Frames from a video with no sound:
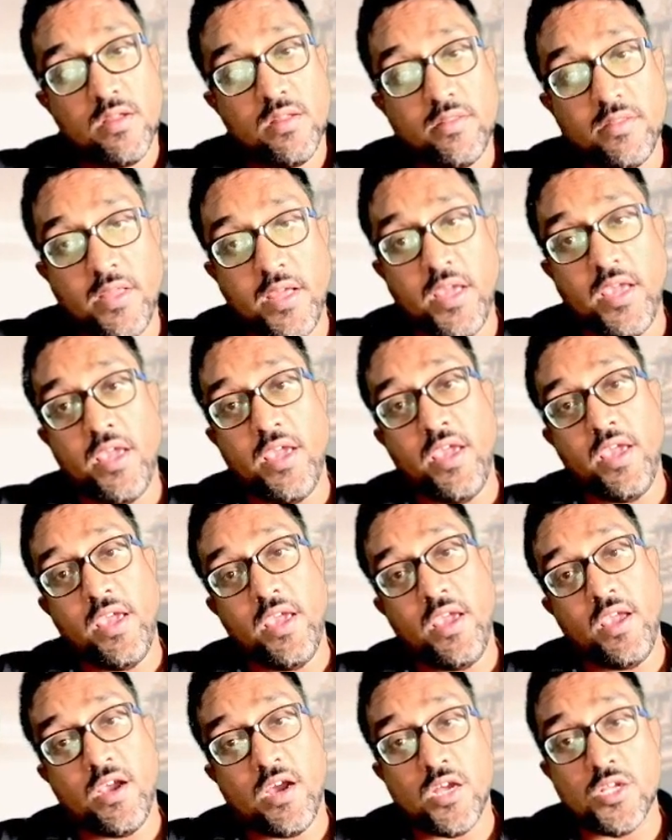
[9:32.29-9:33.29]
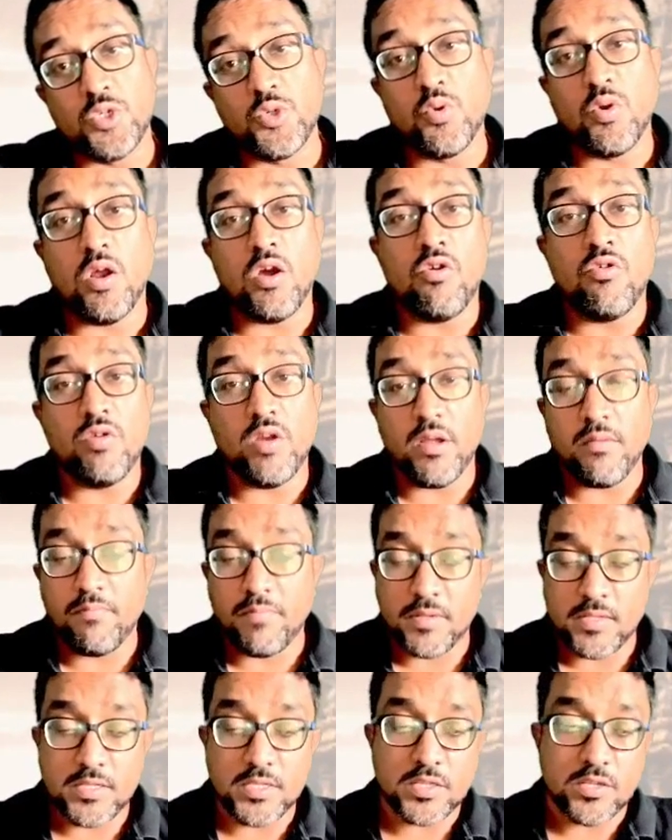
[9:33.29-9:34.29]
The Khajuraho
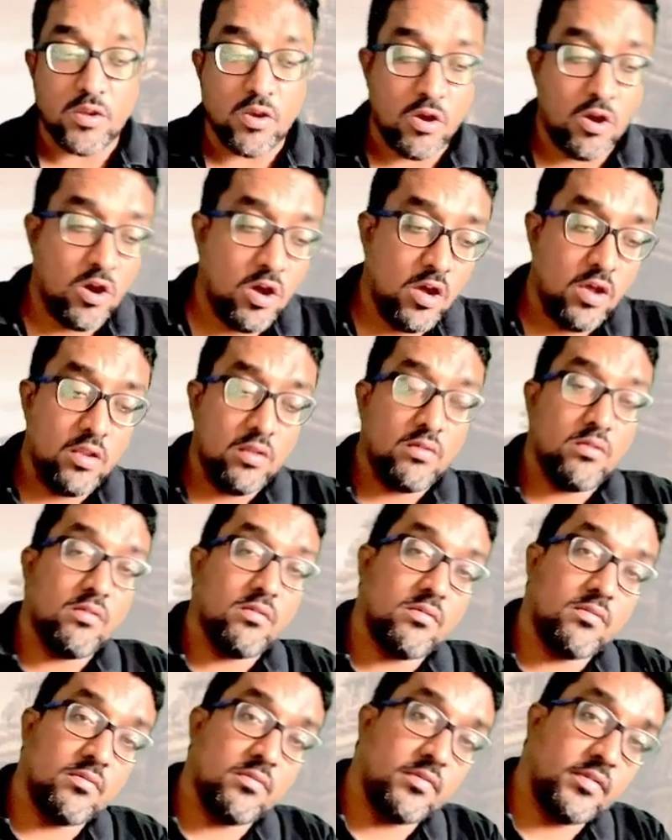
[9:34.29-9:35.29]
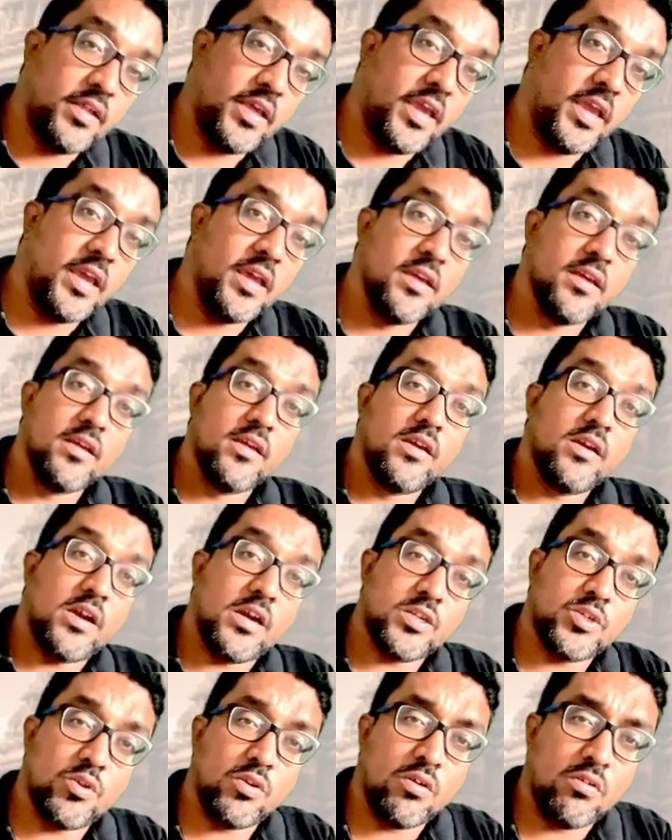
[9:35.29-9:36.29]
temples or the
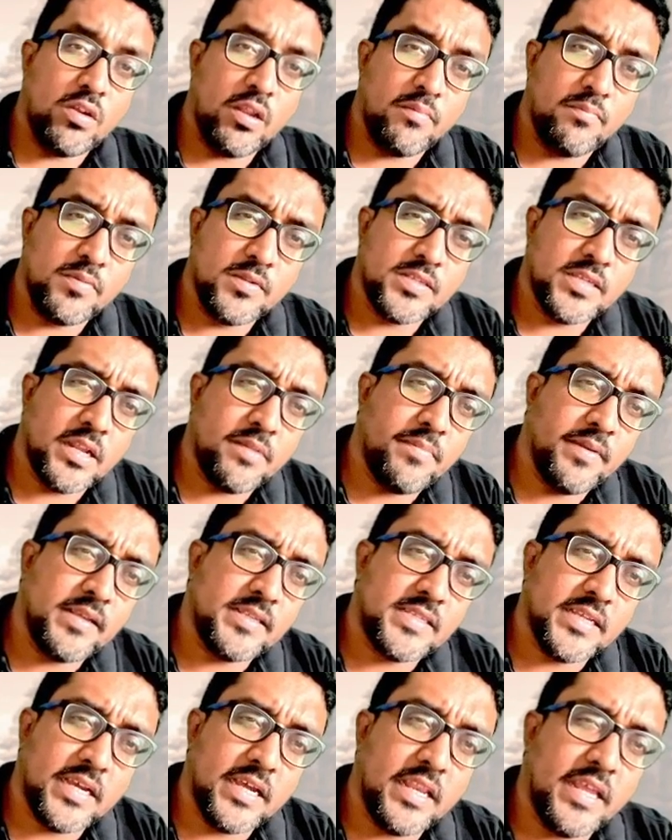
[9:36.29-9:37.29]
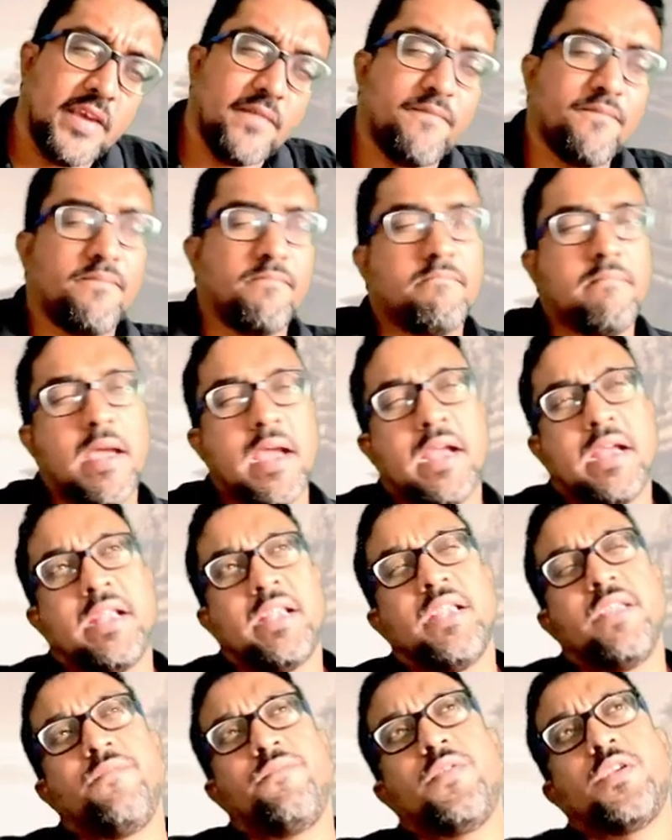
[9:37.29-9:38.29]
Khajuraho temples are basically a
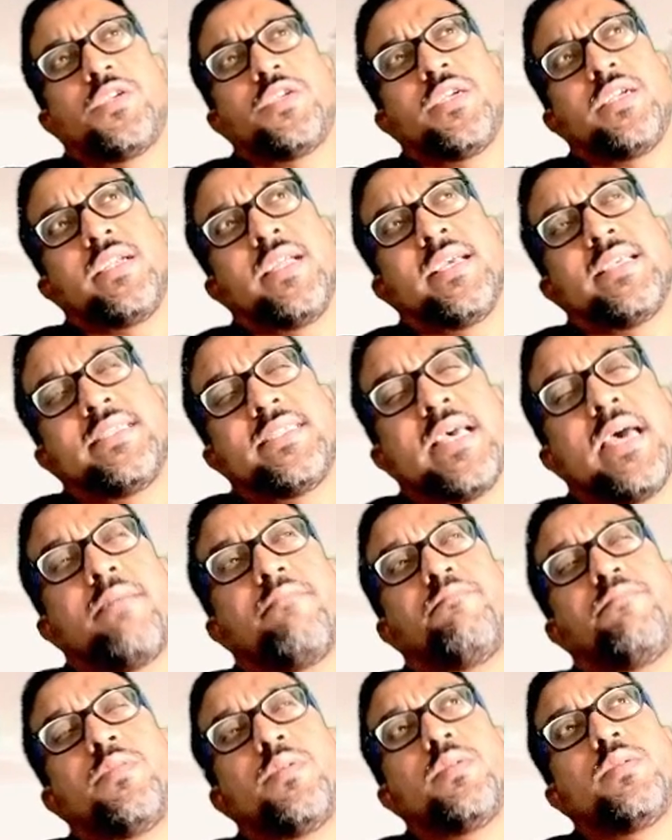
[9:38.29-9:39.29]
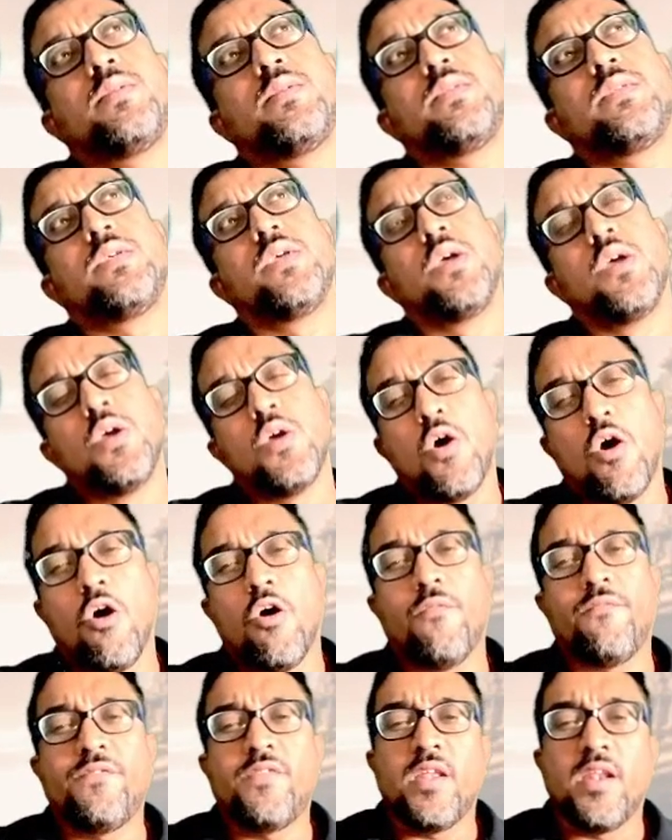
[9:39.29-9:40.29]
magnificent examples
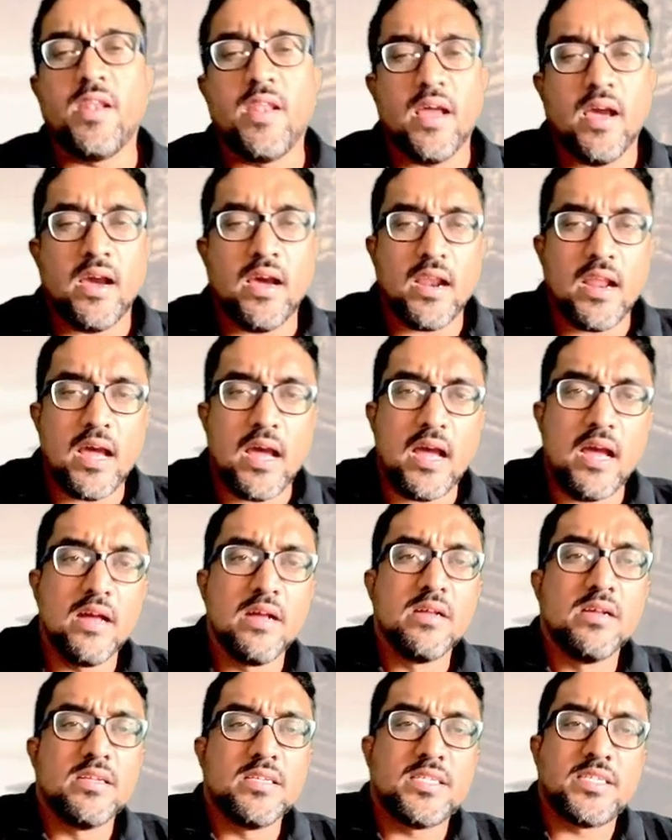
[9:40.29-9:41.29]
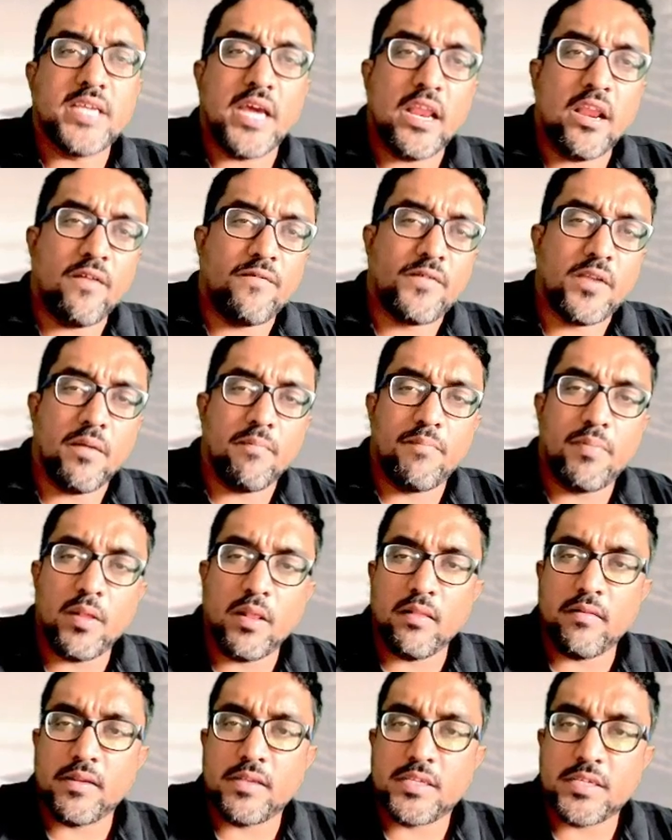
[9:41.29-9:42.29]
of the Nagara style of
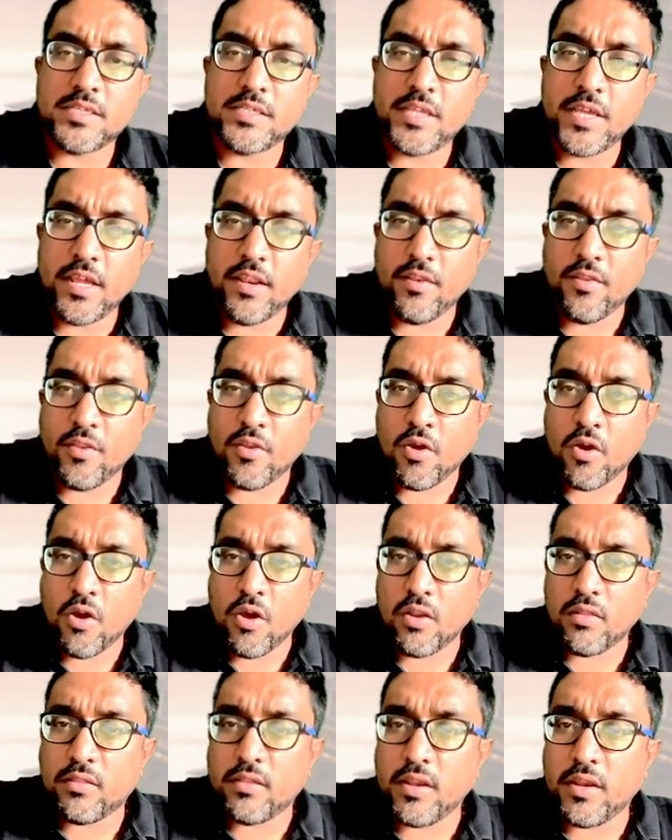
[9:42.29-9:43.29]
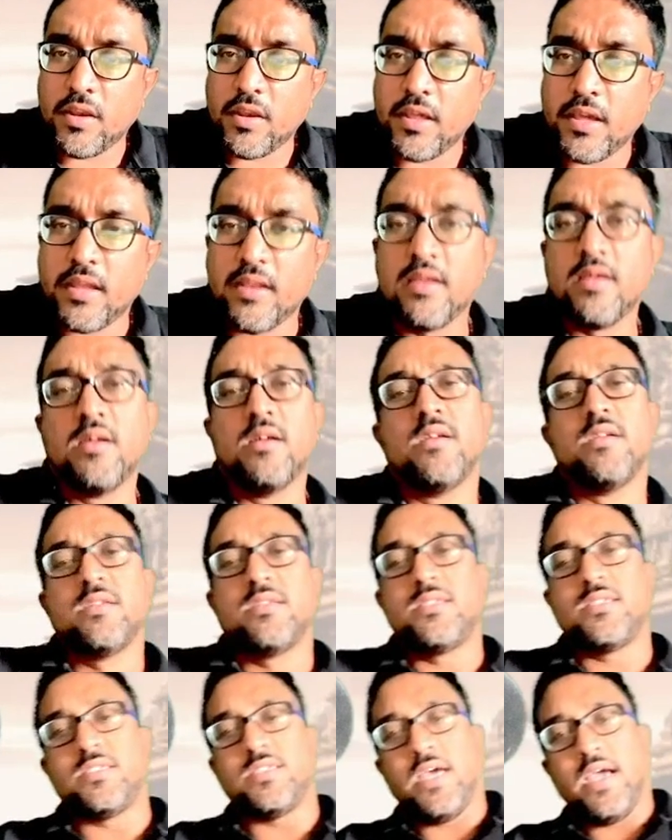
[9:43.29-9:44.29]
temple, which is the North Indian
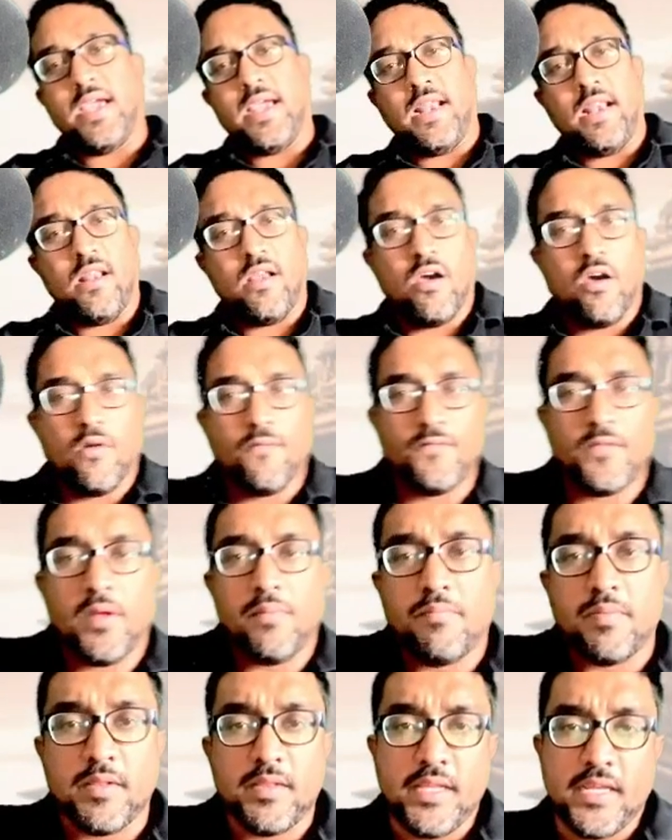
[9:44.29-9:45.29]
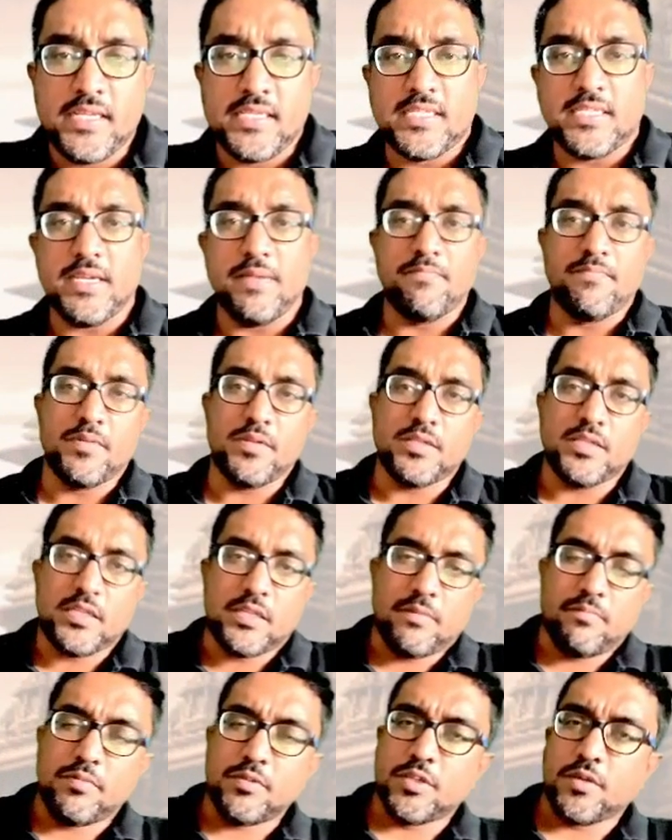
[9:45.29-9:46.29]
style of temple. These temples, the
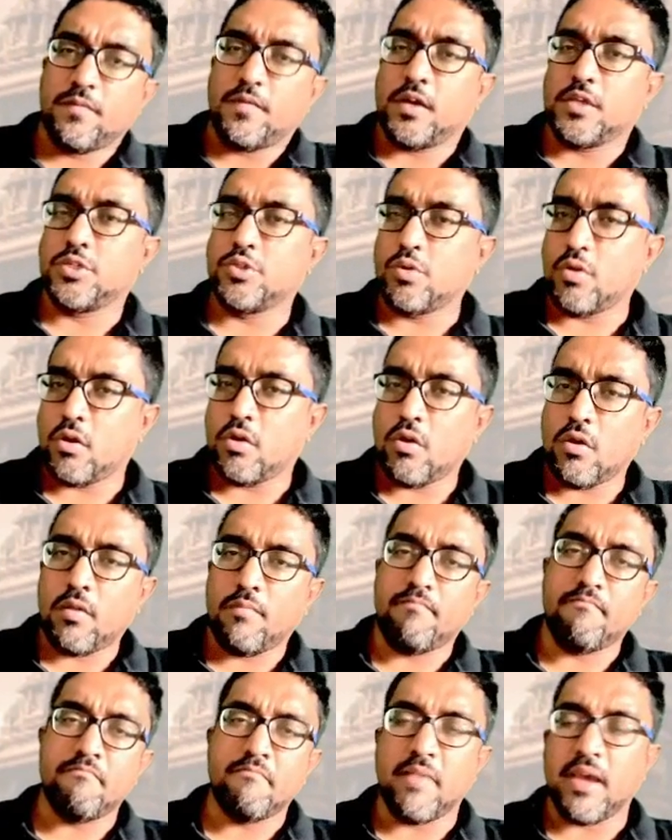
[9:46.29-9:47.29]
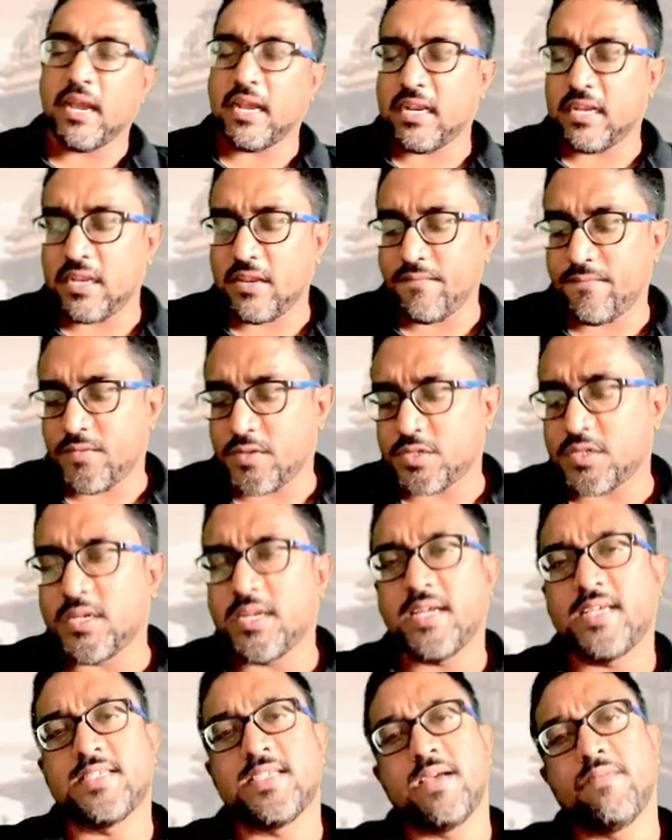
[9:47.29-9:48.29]
temples of Khajuraho, are magnificent
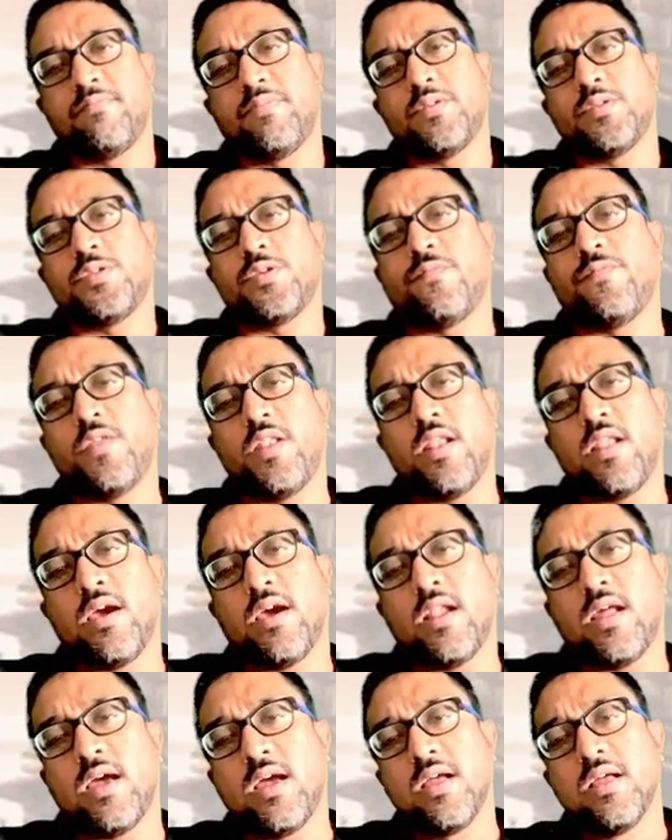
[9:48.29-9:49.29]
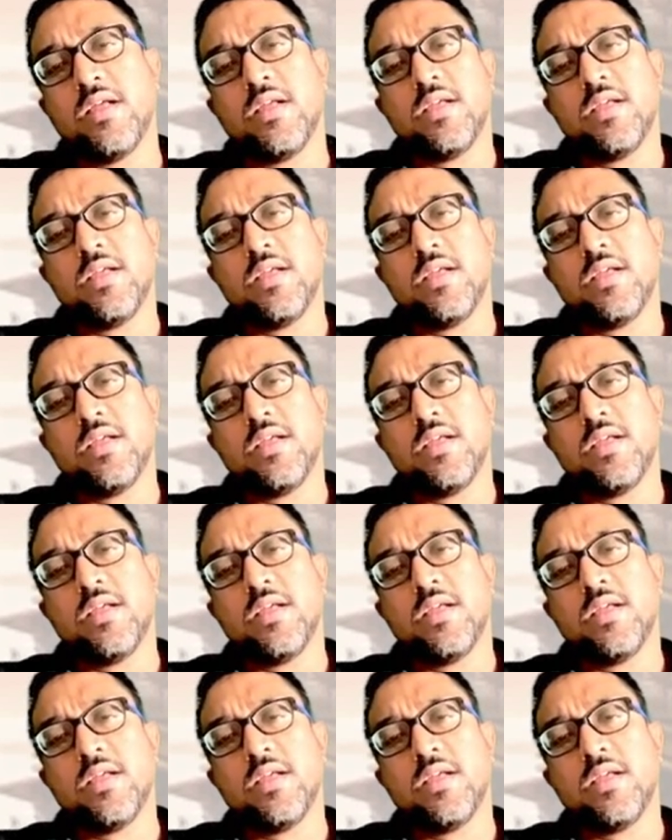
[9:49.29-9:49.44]
examples of the Nagara